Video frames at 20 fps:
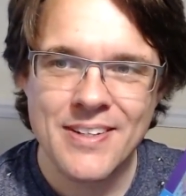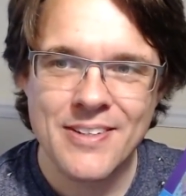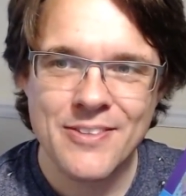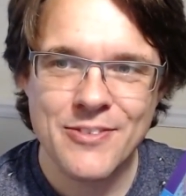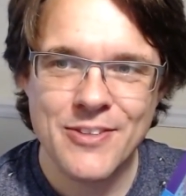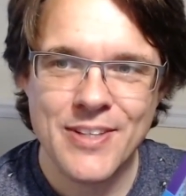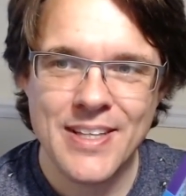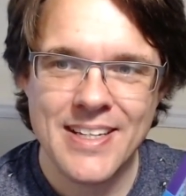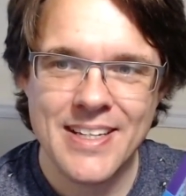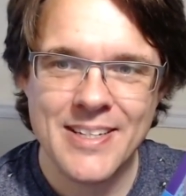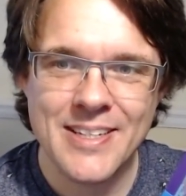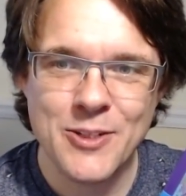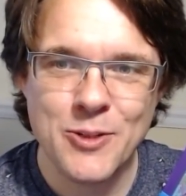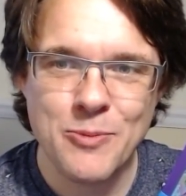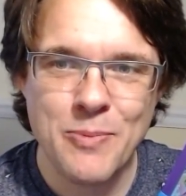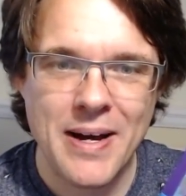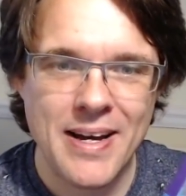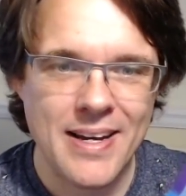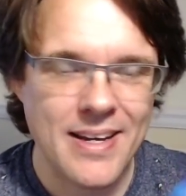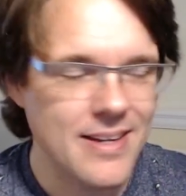for that little
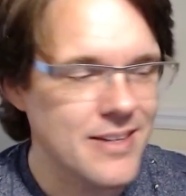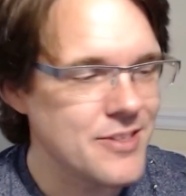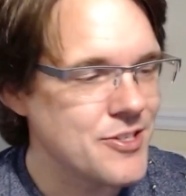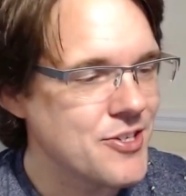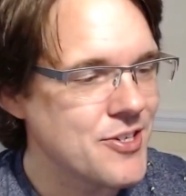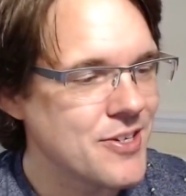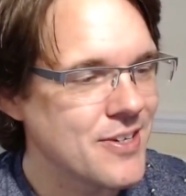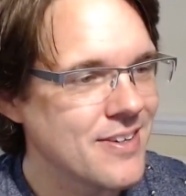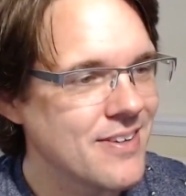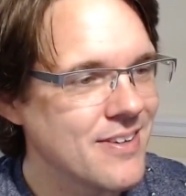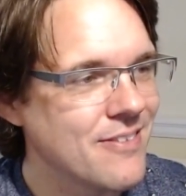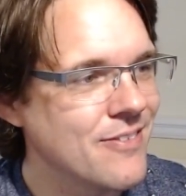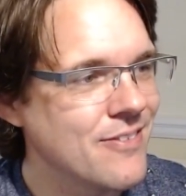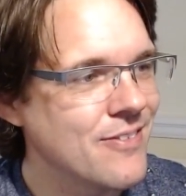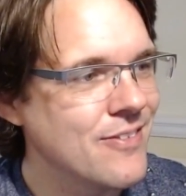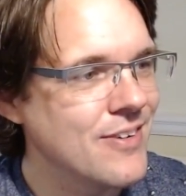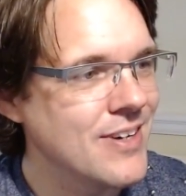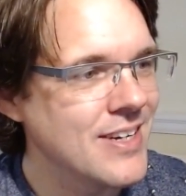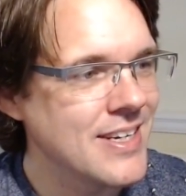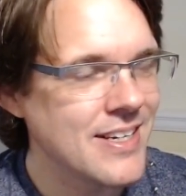package.
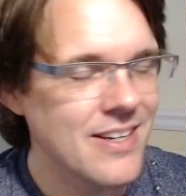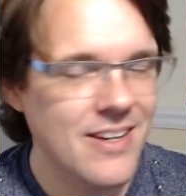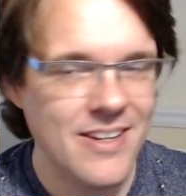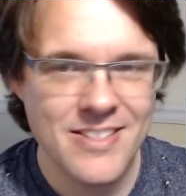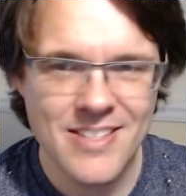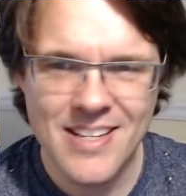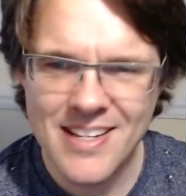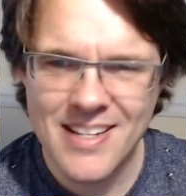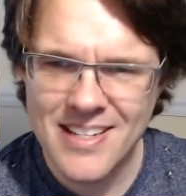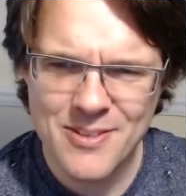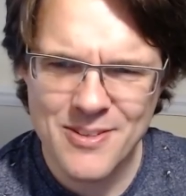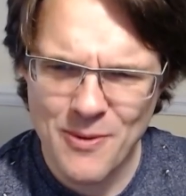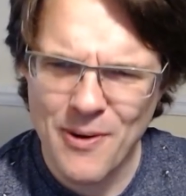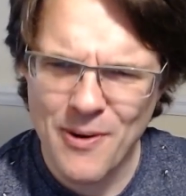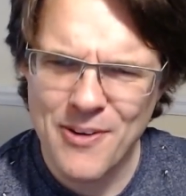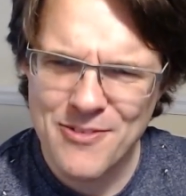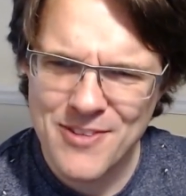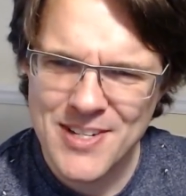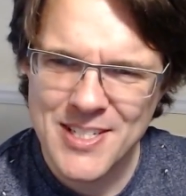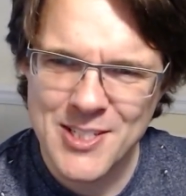Really nice, and it's
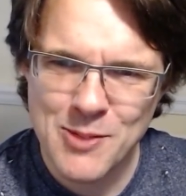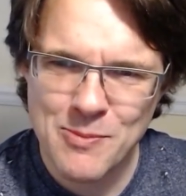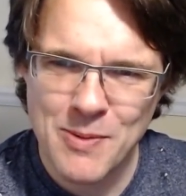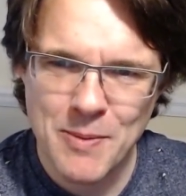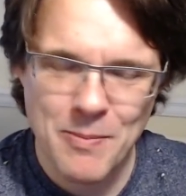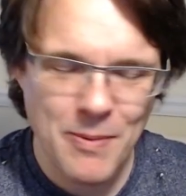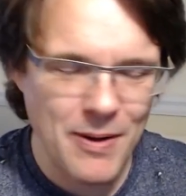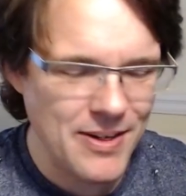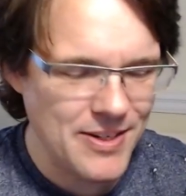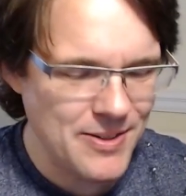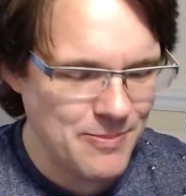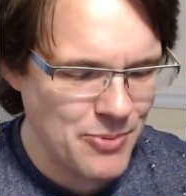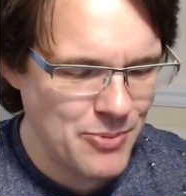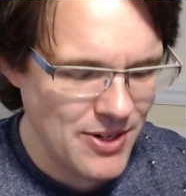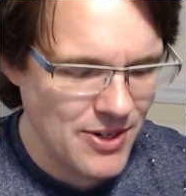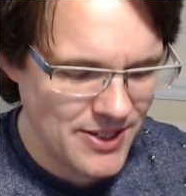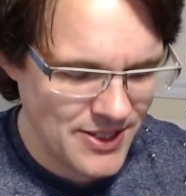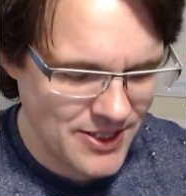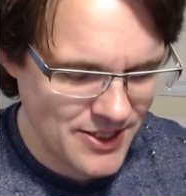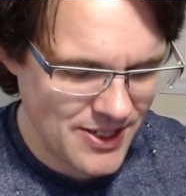quite reasonably
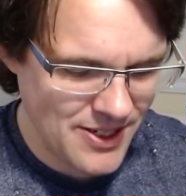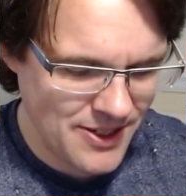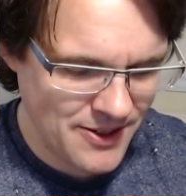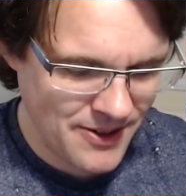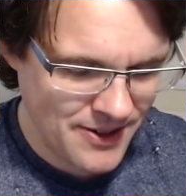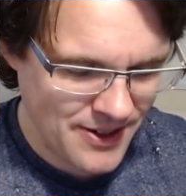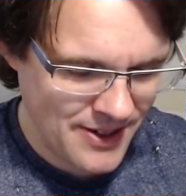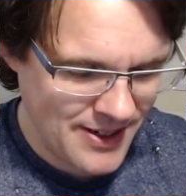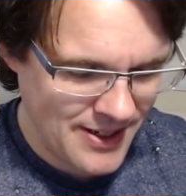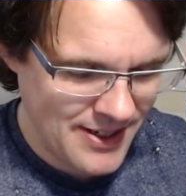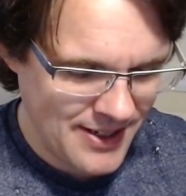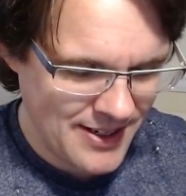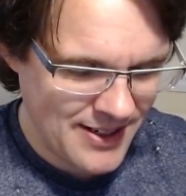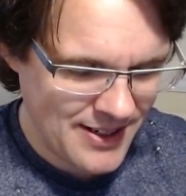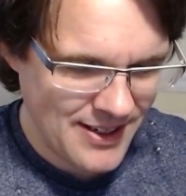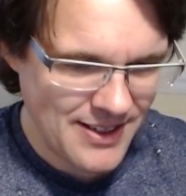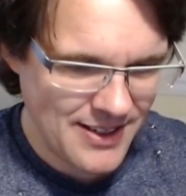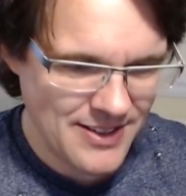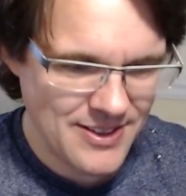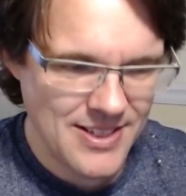priced too,
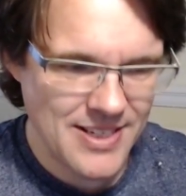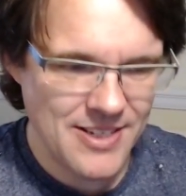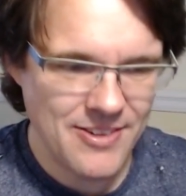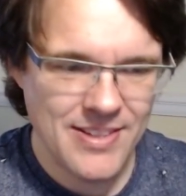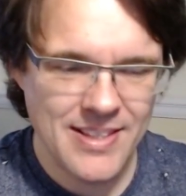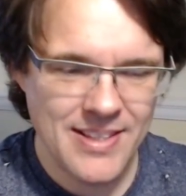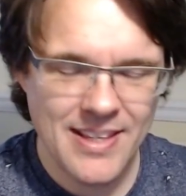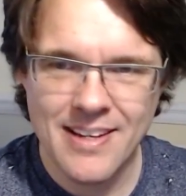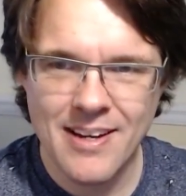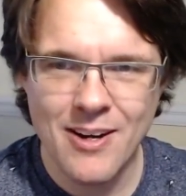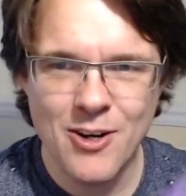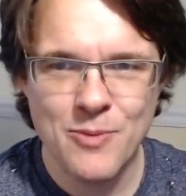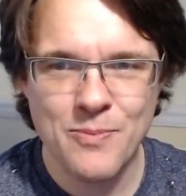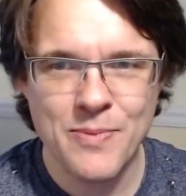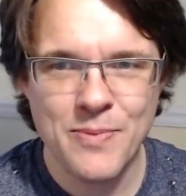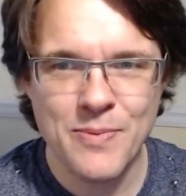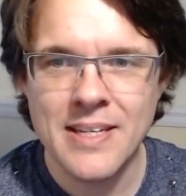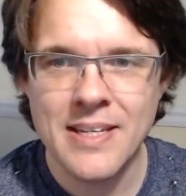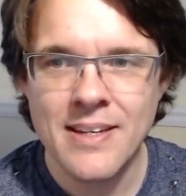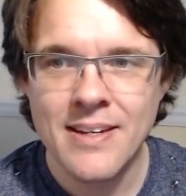considering they can't
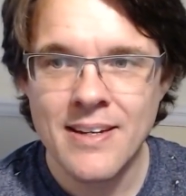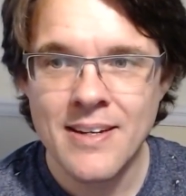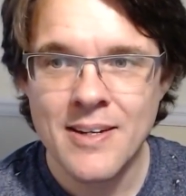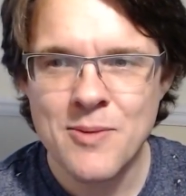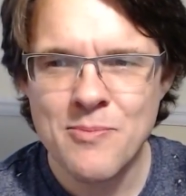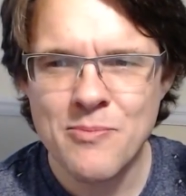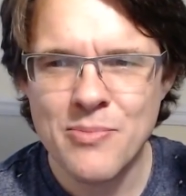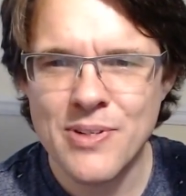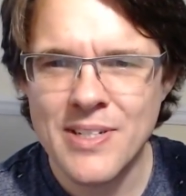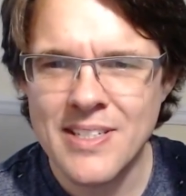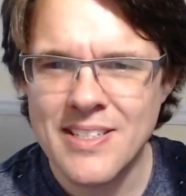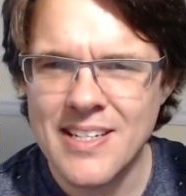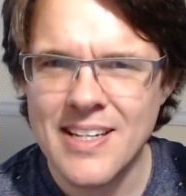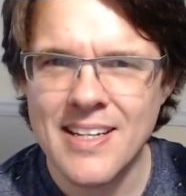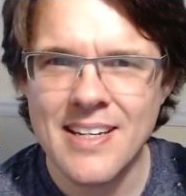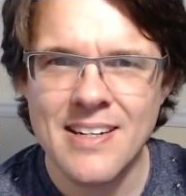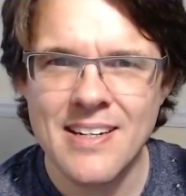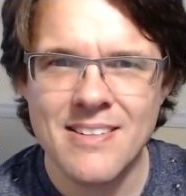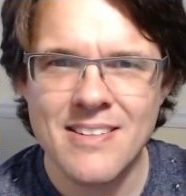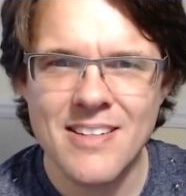be
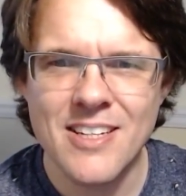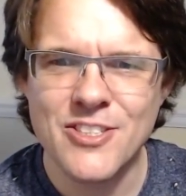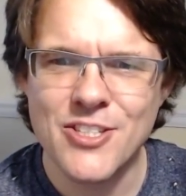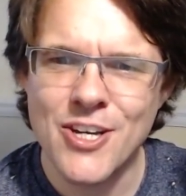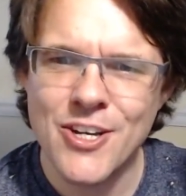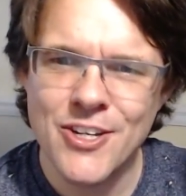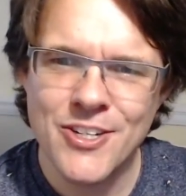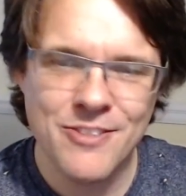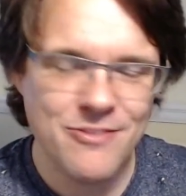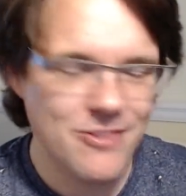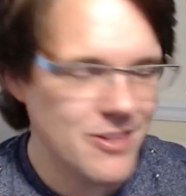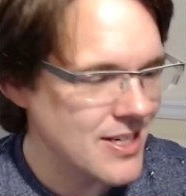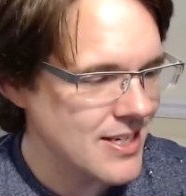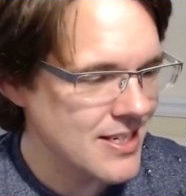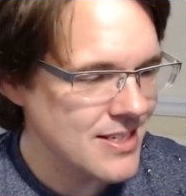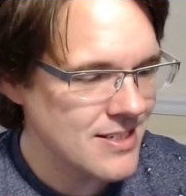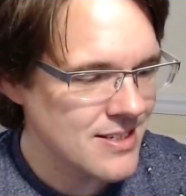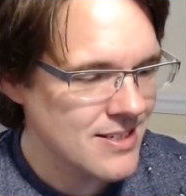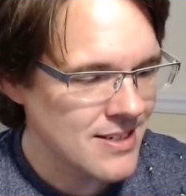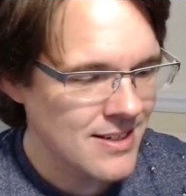printing a ton of
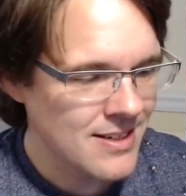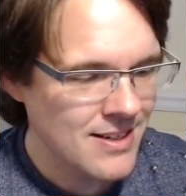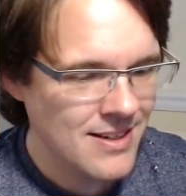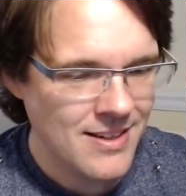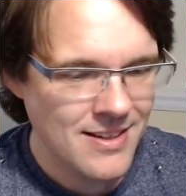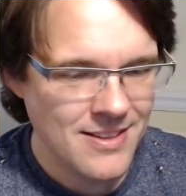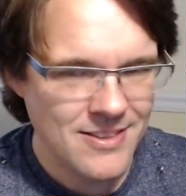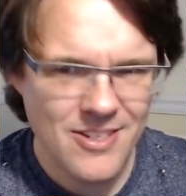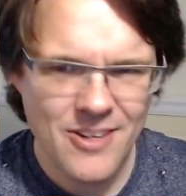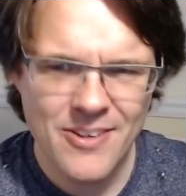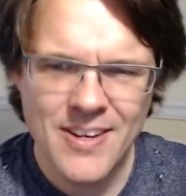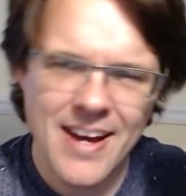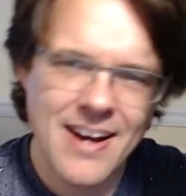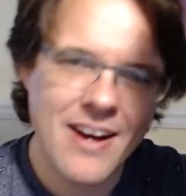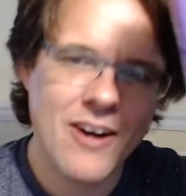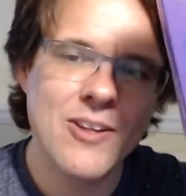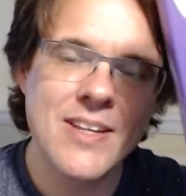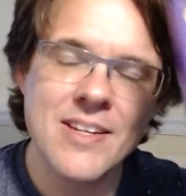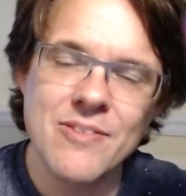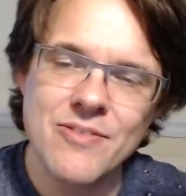these. So yeah,
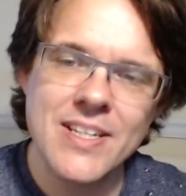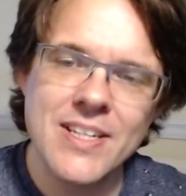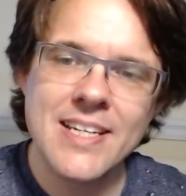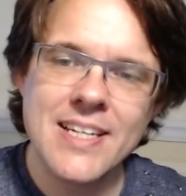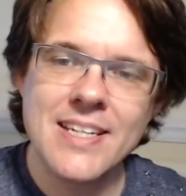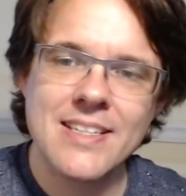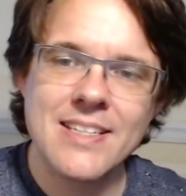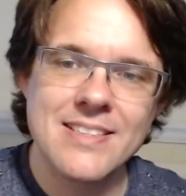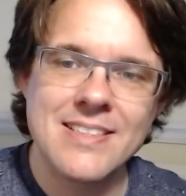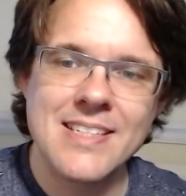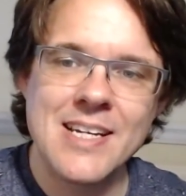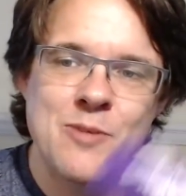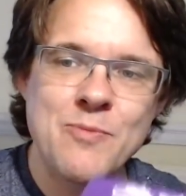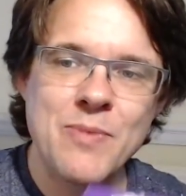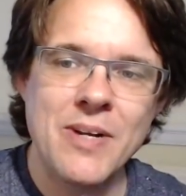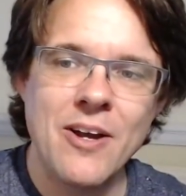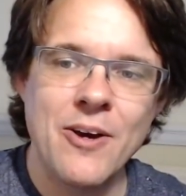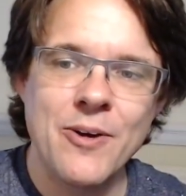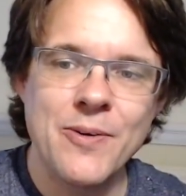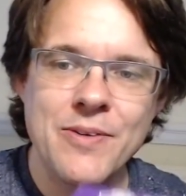I'll leave a link down
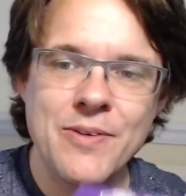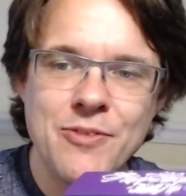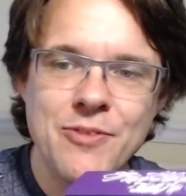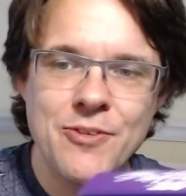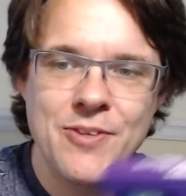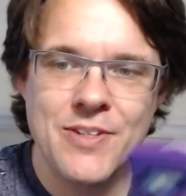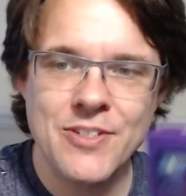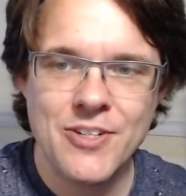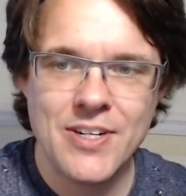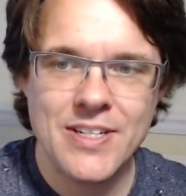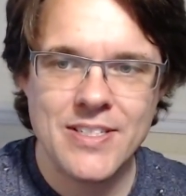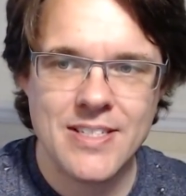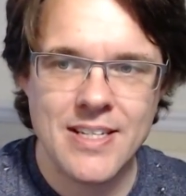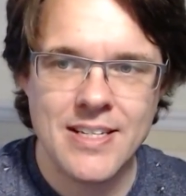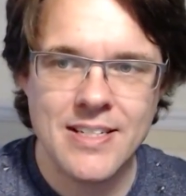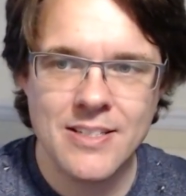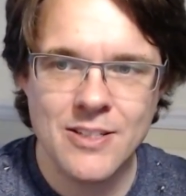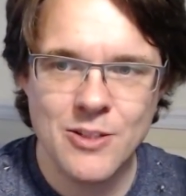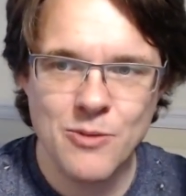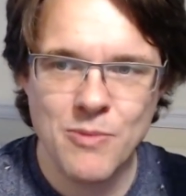below if you're
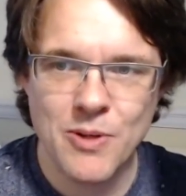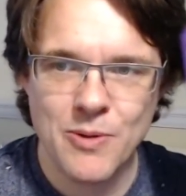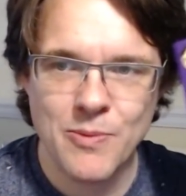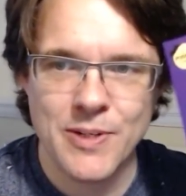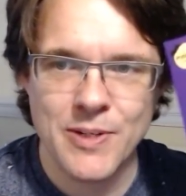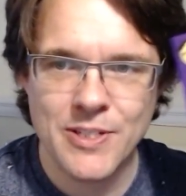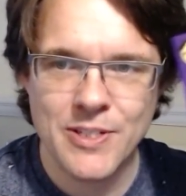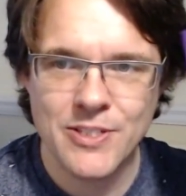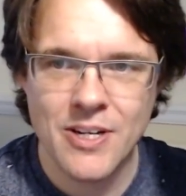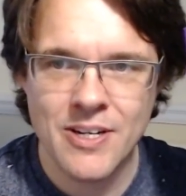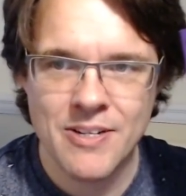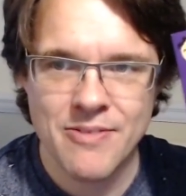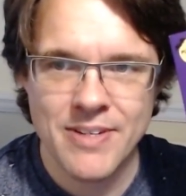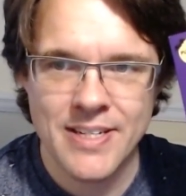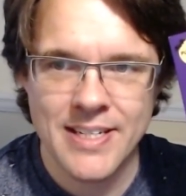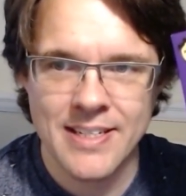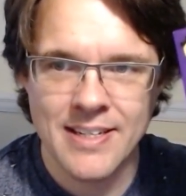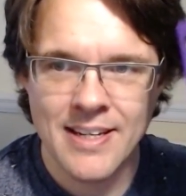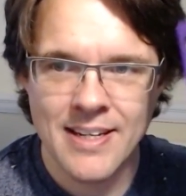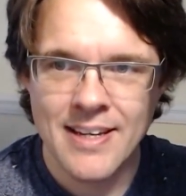interested, and you might want to dive
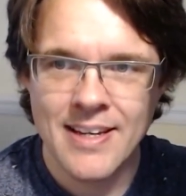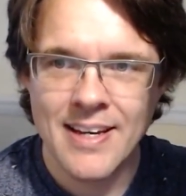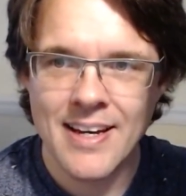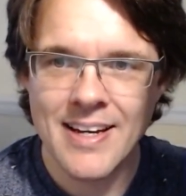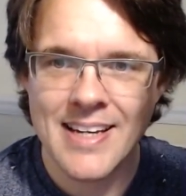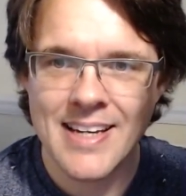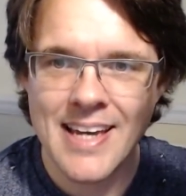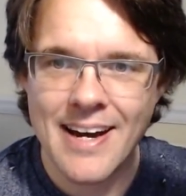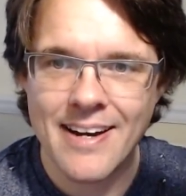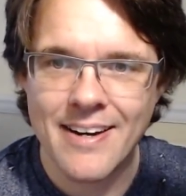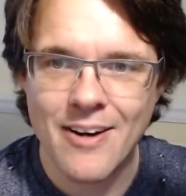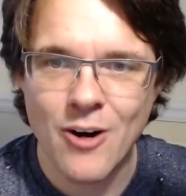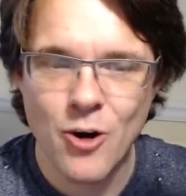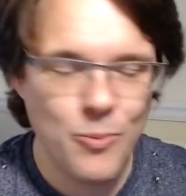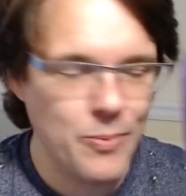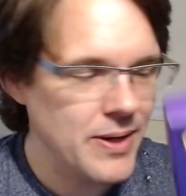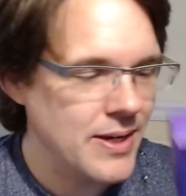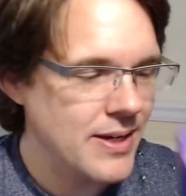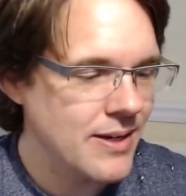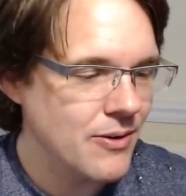in and get a
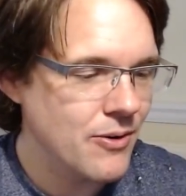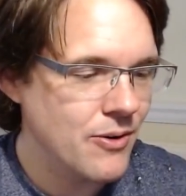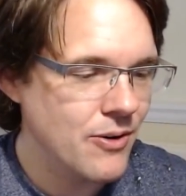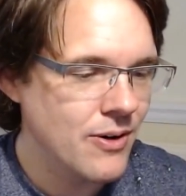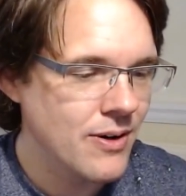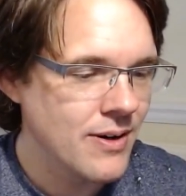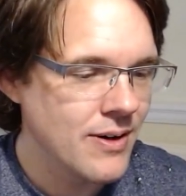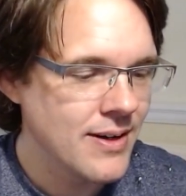copy, or